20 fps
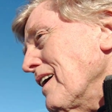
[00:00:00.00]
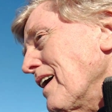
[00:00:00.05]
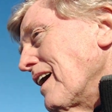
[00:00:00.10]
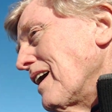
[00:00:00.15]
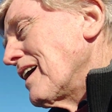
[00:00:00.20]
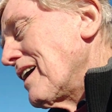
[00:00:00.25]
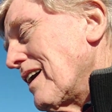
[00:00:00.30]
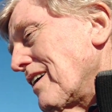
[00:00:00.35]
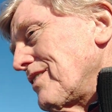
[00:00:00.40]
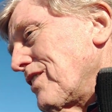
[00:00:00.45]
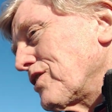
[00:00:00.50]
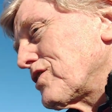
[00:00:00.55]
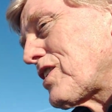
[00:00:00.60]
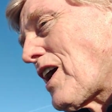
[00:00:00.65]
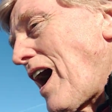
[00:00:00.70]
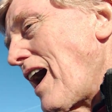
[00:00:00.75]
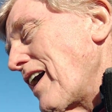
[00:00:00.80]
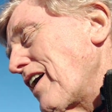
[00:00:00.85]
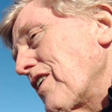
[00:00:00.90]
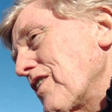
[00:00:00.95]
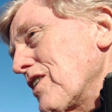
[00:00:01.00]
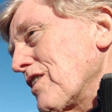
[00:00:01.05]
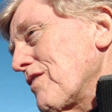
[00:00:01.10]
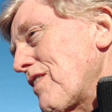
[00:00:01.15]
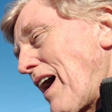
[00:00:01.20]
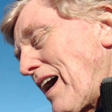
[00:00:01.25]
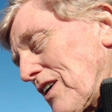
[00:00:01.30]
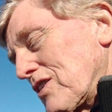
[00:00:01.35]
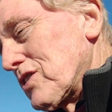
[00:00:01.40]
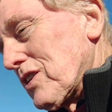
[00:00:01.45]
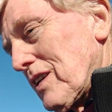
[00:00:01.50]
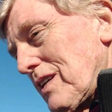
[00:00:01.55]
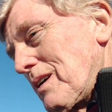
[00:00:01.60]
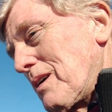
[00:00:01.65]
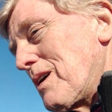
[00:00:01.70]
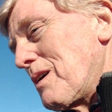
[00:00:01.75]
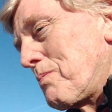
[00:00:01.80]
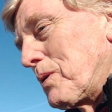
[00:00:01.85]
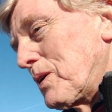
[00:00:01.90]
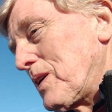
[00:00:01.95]
Uh, they're tired of actually
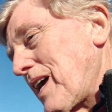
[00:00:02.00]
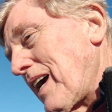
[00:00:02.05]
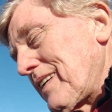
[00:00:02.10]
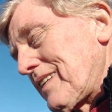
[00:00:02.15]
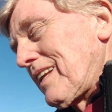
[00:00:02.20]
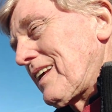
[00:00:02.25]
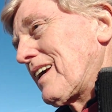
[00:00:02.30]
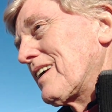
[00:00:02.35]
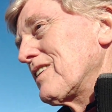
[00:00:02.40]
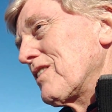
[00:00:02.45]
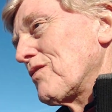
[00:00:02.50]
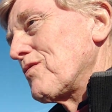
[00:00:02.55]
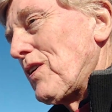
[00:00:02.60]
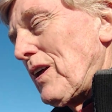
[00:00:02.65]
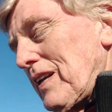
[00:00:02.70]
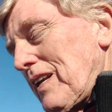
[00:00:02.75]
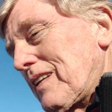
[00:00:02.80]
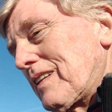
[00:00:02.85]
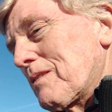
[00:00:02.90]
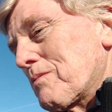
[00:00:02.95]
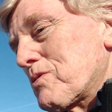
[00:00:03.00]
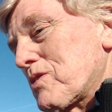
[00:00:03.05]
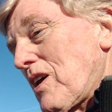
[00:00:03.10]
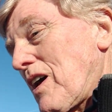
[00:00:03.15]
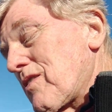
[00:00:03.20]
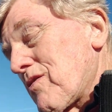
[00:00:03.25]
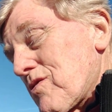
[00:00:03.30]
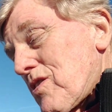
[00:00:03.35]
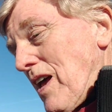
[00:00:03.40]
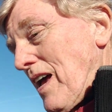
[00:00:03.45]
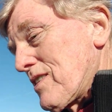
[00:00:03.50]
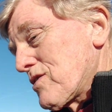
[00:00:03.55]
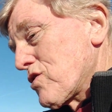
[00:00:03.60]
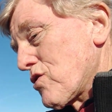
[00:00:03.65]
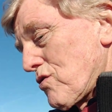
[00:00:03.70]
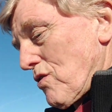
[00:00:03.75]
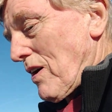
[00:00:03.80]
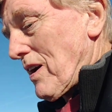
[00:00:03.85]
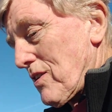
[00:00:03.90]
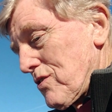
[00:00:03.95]
protecting and defending themselves and
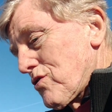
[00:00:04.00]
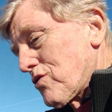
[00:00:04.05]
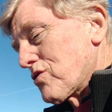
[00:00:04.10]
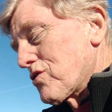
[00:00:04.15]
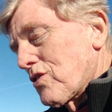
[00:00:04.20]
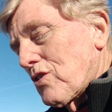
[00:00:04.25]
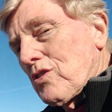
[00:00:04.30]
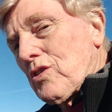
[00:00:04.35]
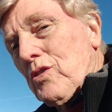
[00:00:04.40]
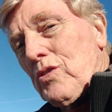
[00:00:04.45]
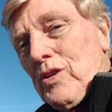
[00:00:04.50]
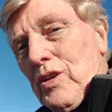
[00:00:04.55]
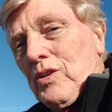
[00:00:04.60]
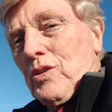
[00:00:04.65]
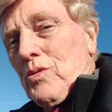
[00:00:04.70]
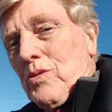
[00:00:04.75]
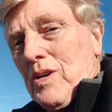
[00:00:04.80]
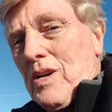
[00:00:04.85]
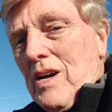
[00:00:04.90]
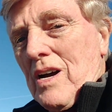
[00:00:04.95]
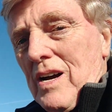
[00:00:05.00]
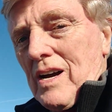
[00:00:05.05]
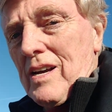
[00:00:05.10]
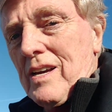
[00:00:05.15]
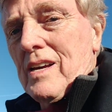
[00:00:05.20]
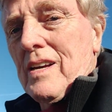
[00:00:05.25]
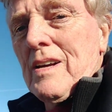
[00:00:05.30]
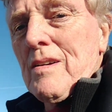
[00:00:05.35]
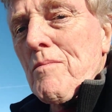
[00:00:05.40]
strangers, including you and I.